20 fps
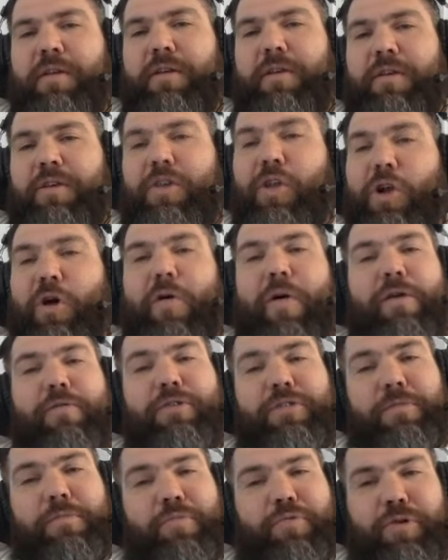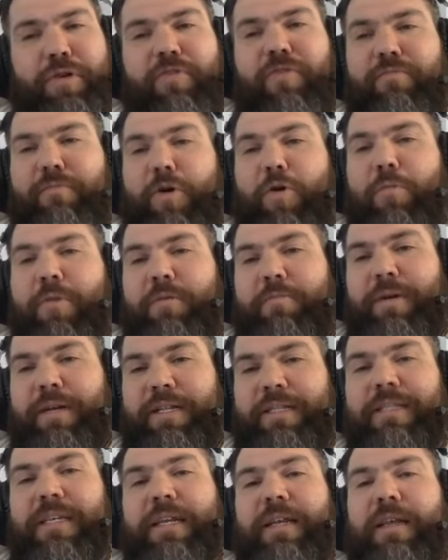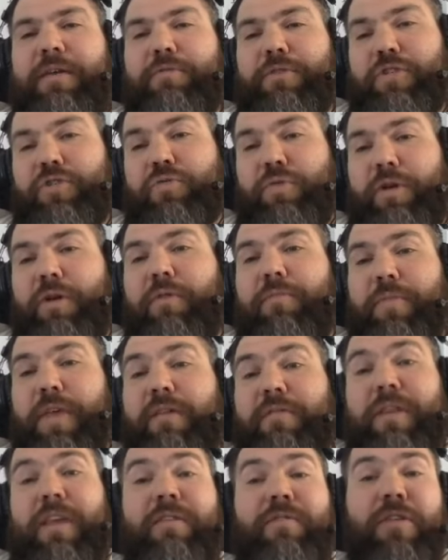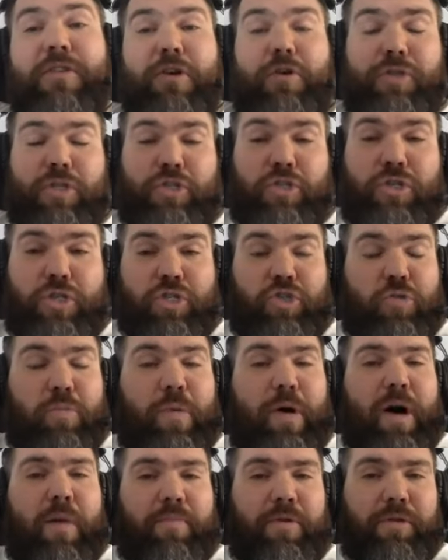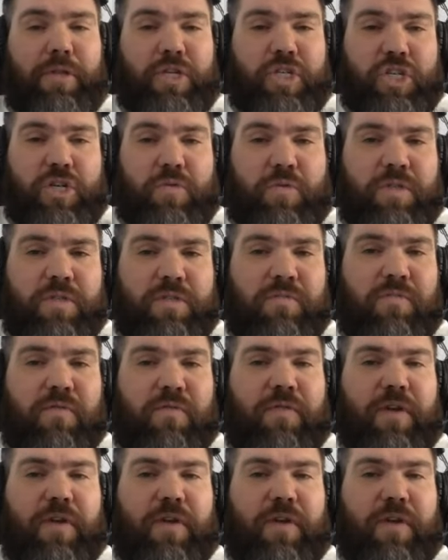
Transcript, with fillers: you know it was a brief moment but it did it was real even though the jiu-jitsu population was